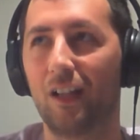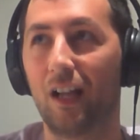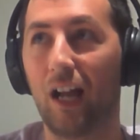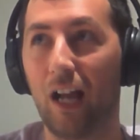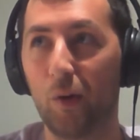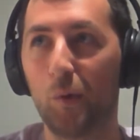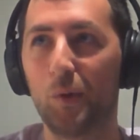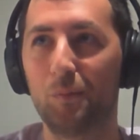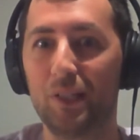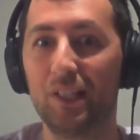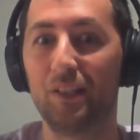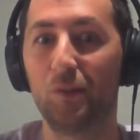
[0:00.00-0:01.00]
I would
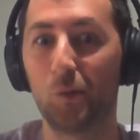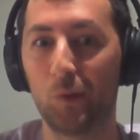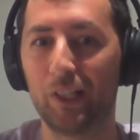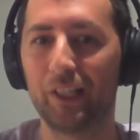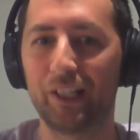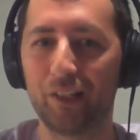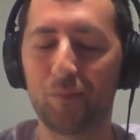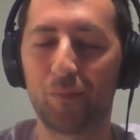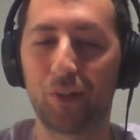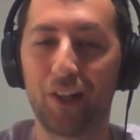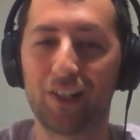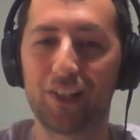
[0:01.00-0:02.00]
be really
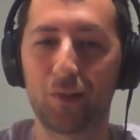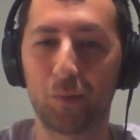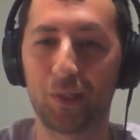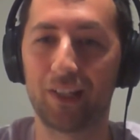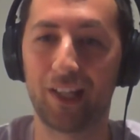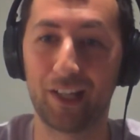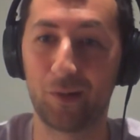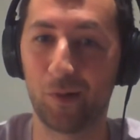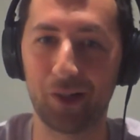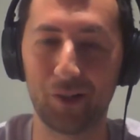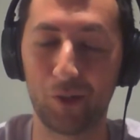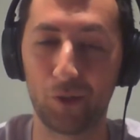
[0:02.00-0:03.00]
impressed with
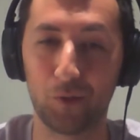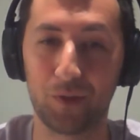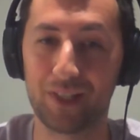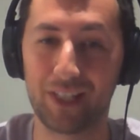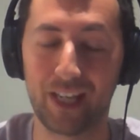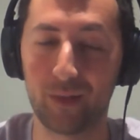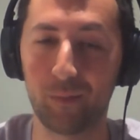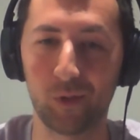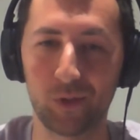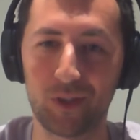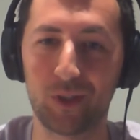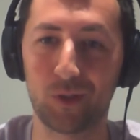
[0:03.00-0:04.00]
anyone who is
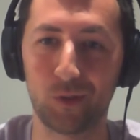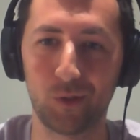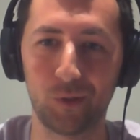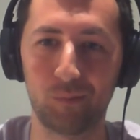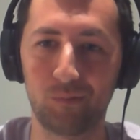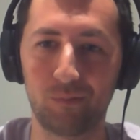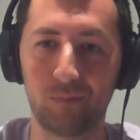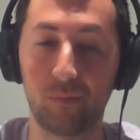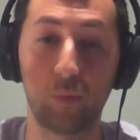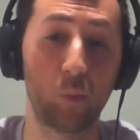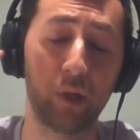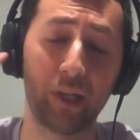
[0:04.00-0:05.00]
able to
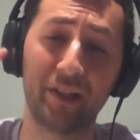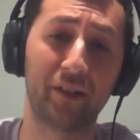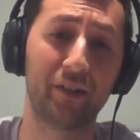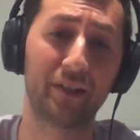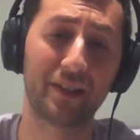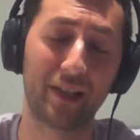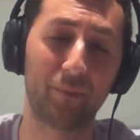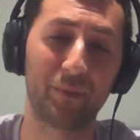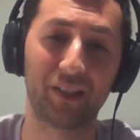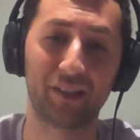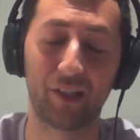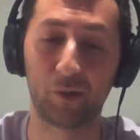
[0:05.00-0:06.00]
win
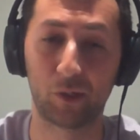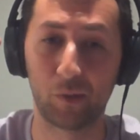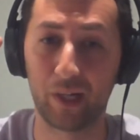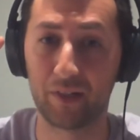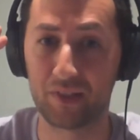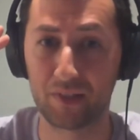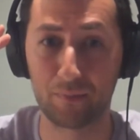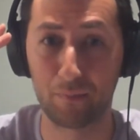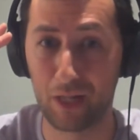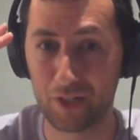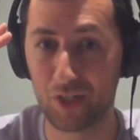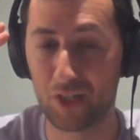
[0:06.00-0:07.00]
something that requires as
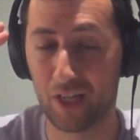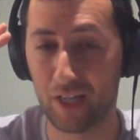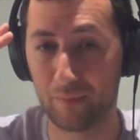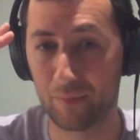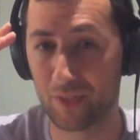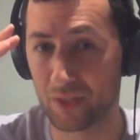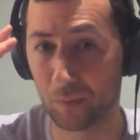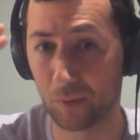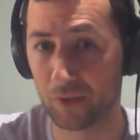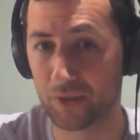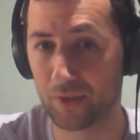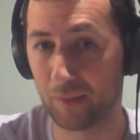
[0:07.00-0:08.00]
much time as a
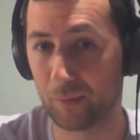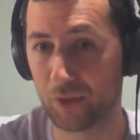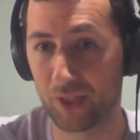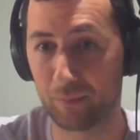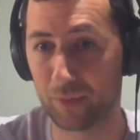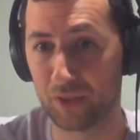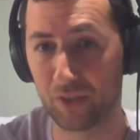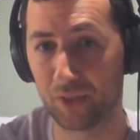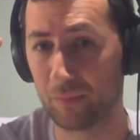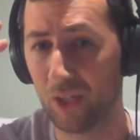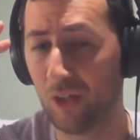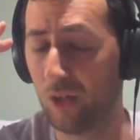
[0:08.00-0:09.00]
world Scrabble championship,
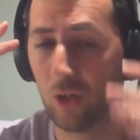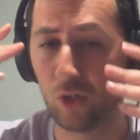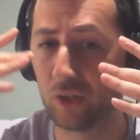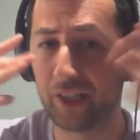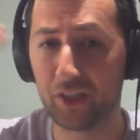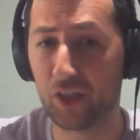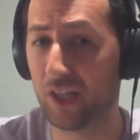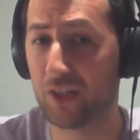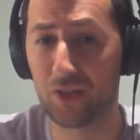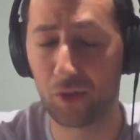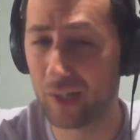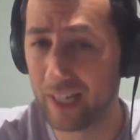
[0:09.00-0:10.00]
or like
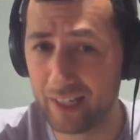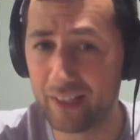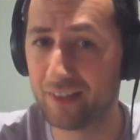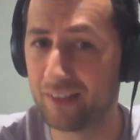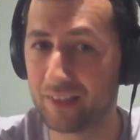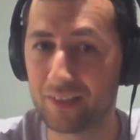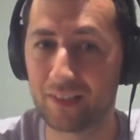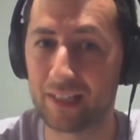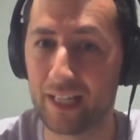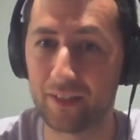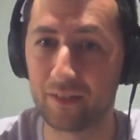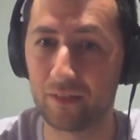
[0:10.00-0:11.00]
chess or anything to
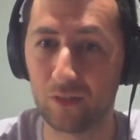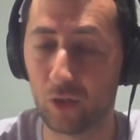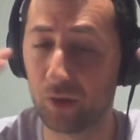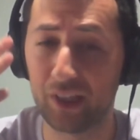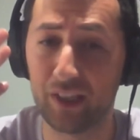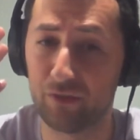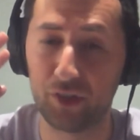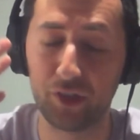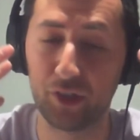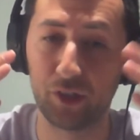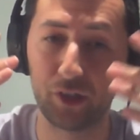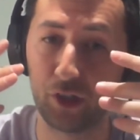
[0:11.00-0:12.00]
that, or even,